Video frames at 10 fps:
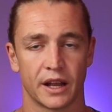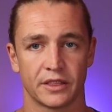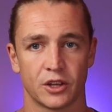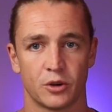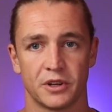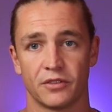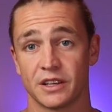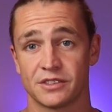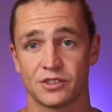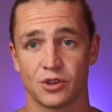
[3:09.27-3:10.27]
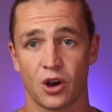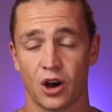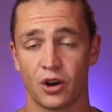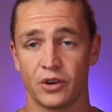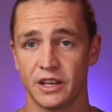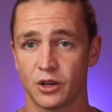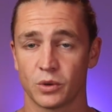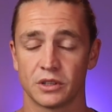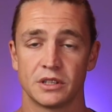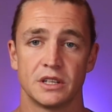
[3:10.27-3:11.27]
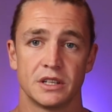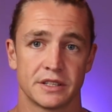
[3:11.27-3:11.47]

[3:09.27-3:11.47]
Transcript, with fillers: light therapy devices are equal.